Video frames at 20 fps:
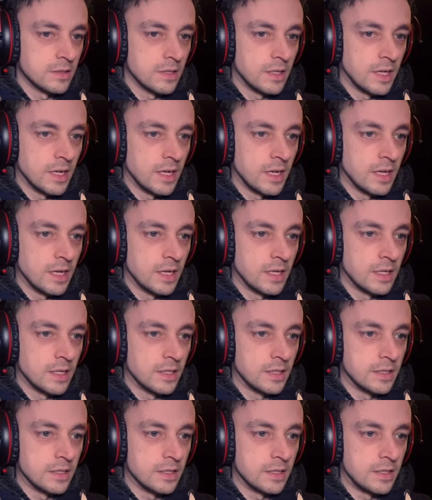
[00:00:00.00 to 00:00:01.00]

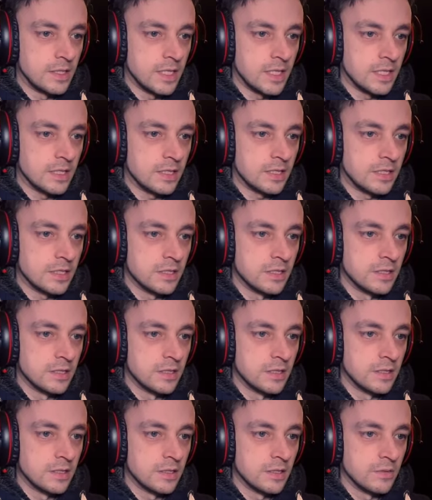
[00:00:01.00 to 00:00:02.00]
And this,
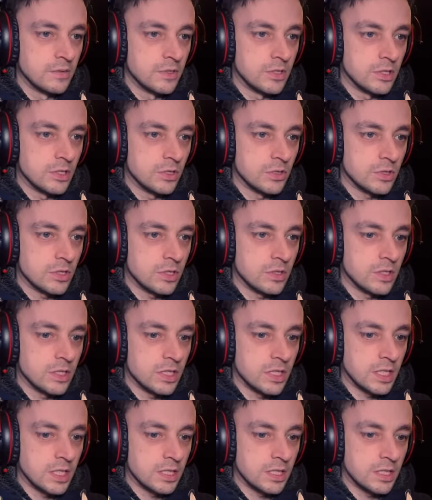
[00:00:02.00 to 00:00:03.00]
which is also
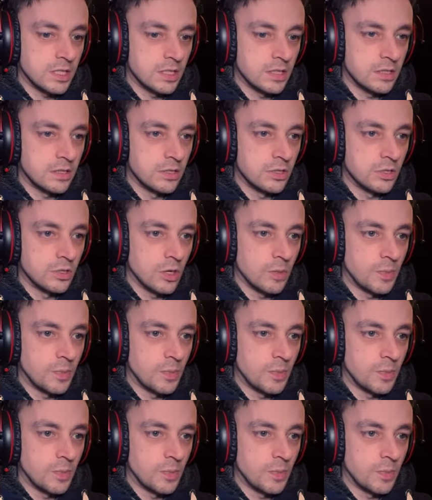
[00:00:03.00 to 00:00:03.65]
disgusting. Drop